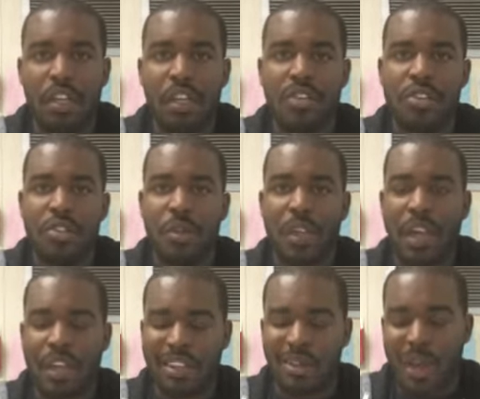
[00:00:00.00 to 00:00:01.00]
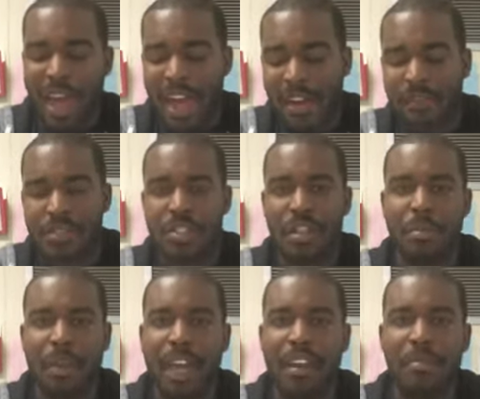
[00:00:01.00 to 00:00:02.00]
so that you have some
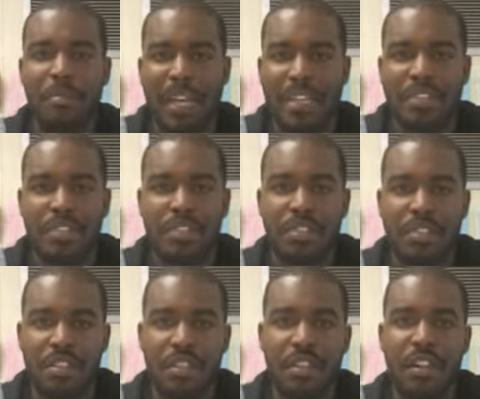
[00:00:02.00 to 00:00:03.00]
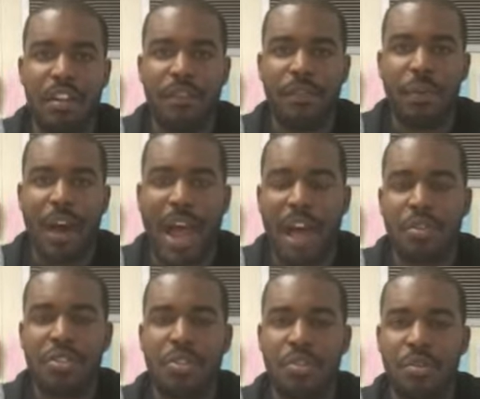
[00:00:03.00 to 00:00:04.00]
kind of basis for how
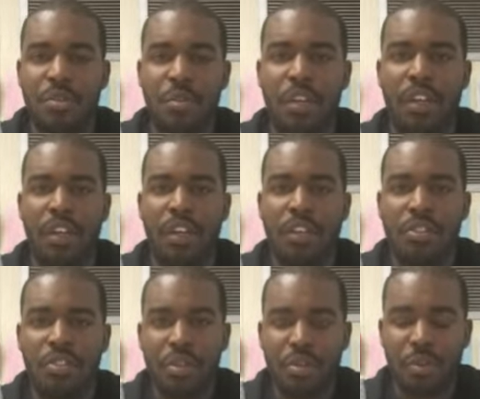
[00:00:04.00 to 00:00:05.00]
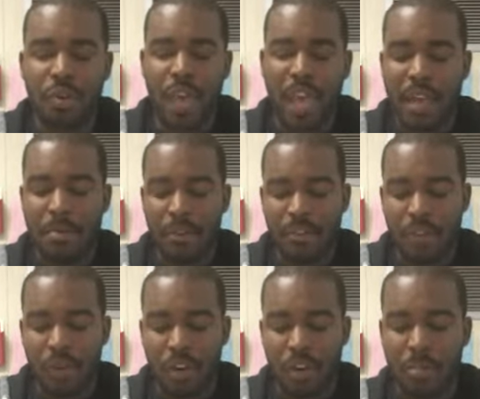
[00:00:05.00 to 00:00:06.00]
to do and
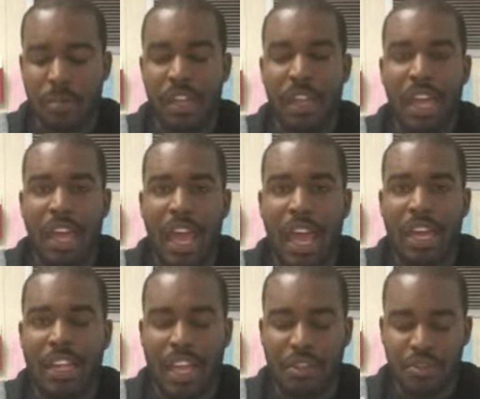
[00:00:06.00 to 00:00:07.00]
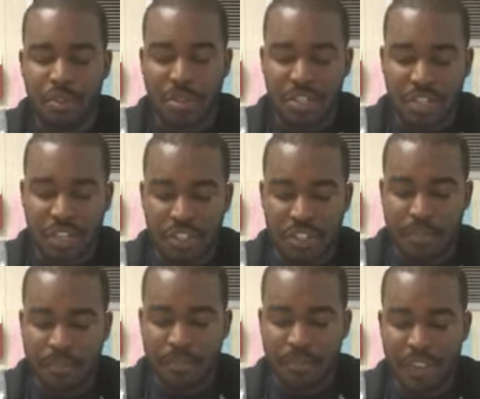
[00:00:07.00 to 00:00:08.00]
perform a classroom discussion.
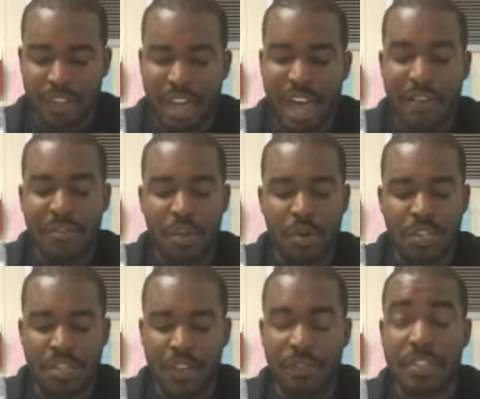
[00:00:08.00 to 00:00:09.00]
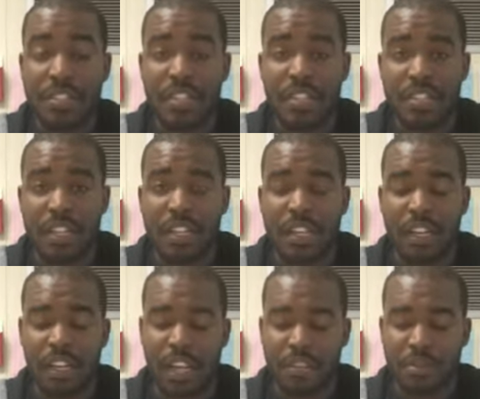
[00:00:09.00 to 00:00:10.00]
I've noticed that facilitating a
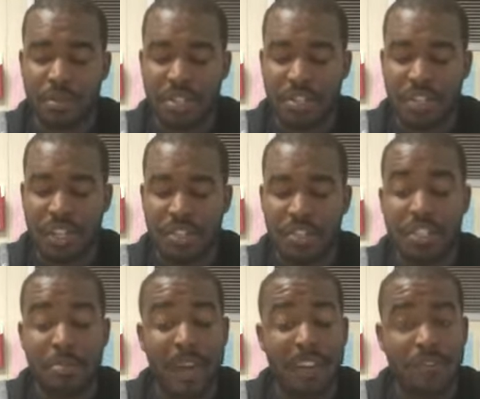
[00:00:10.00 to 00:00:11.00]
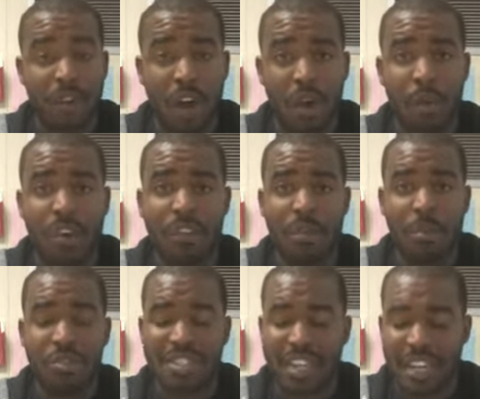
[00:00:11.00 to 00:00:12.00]
classroom discussion is by far one of the
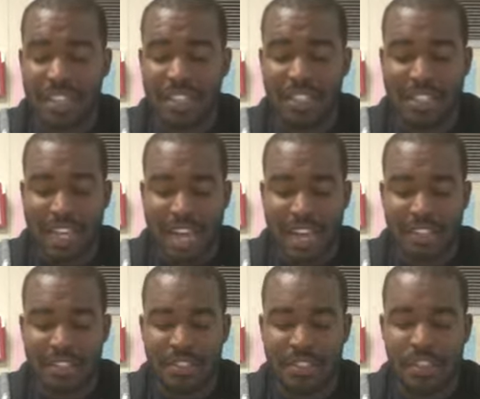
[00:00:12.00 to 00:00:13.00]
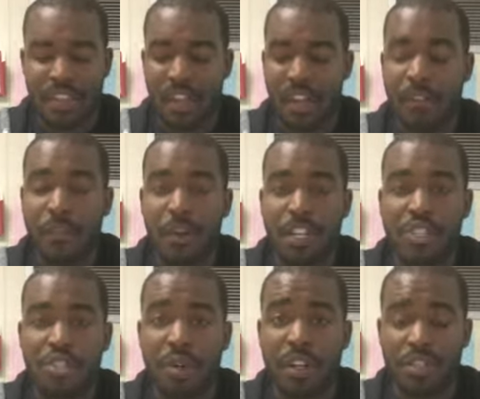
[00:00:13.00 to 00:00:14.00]
most daunting tasks for an
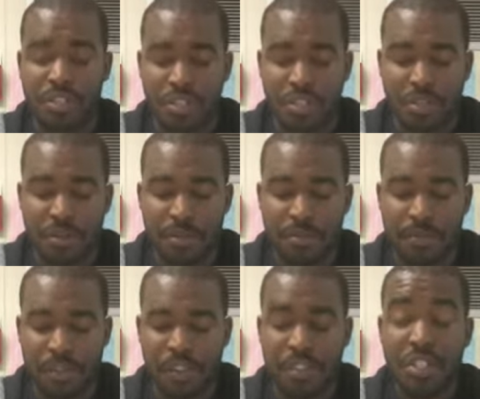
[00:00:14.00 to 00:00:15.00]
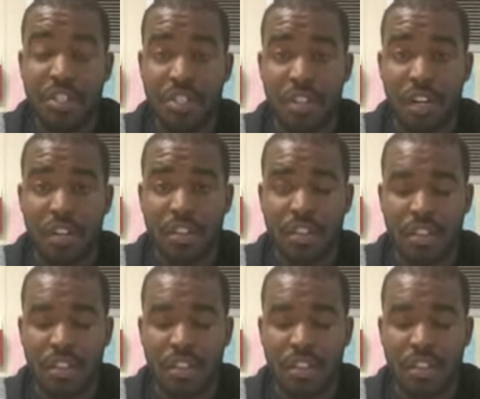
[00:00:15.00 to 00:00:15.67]
instructor to do. To start,